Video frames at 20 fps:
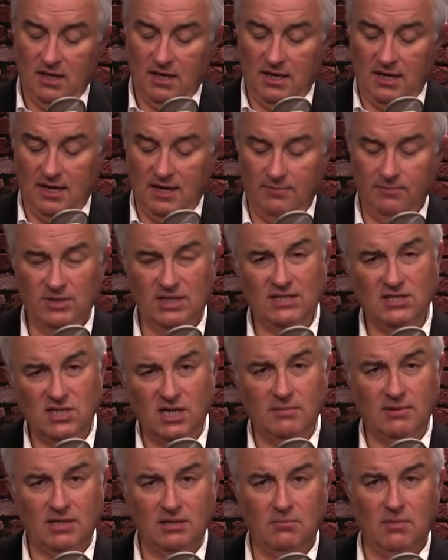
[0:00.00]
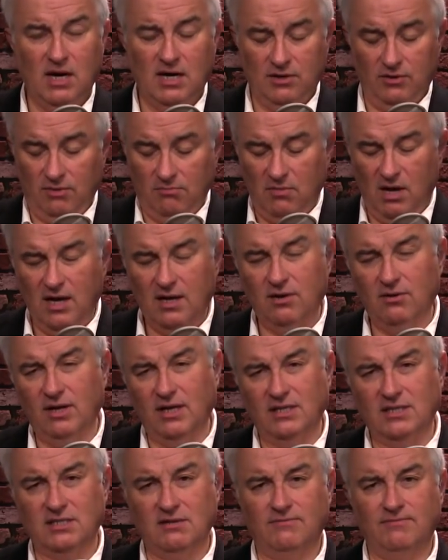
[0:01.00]
Uh, but let's talk about the monitoring. Monitoring
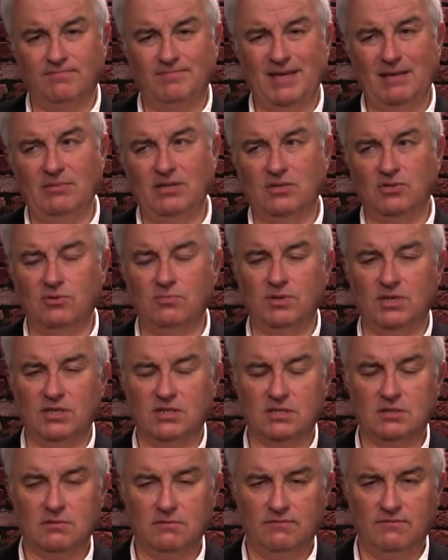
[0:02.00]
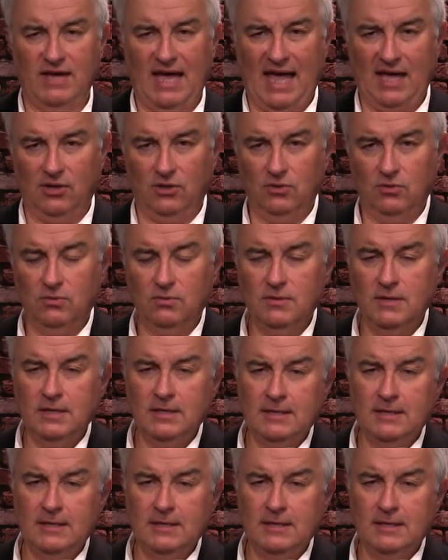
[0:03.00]
is of maybe dubious value.